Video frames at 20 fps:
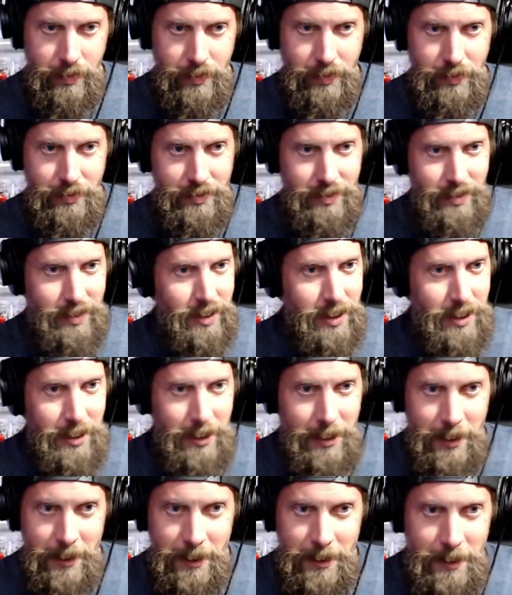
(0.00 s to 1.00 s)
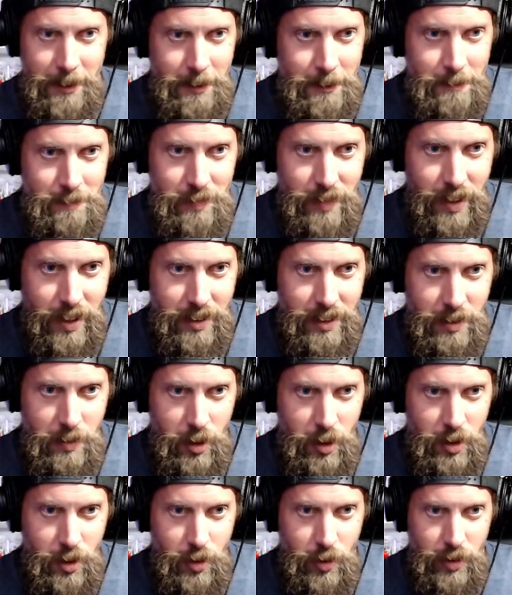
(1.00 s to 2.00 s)
it's
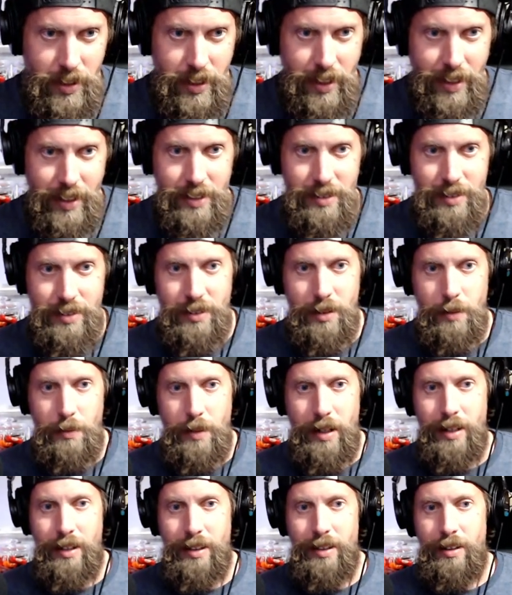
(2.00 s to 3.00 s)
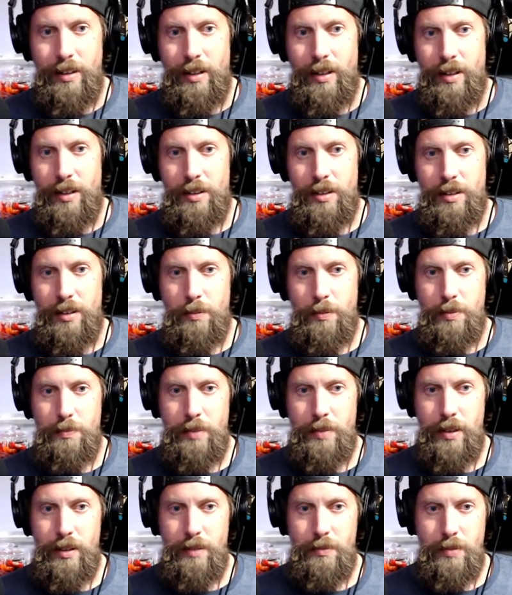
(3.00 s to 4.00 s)
almost three days till the American launch of
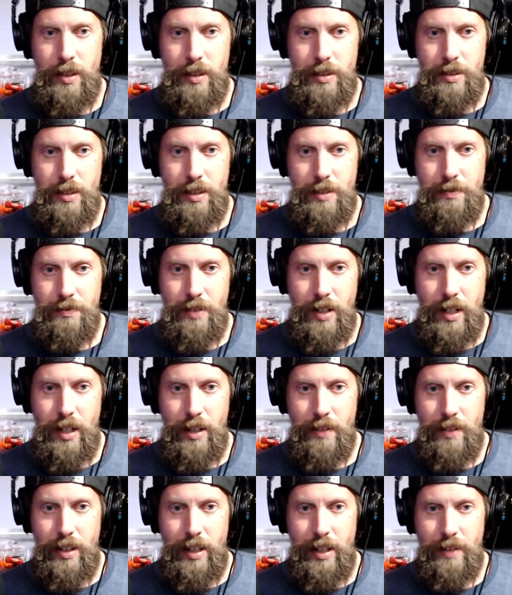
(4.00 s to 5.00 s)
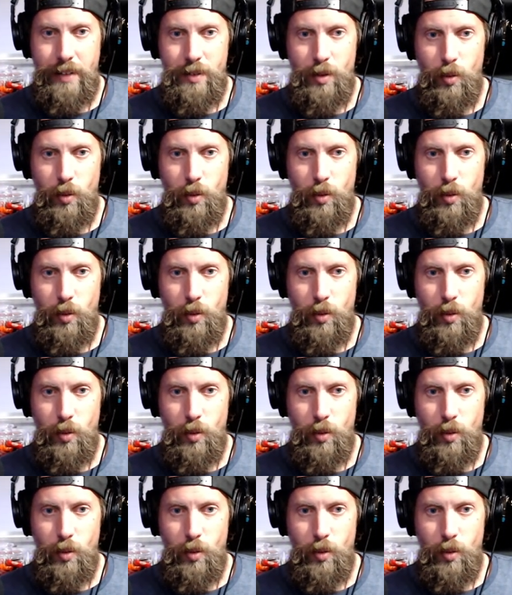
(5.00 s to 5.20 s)
the PlayStation 5, and I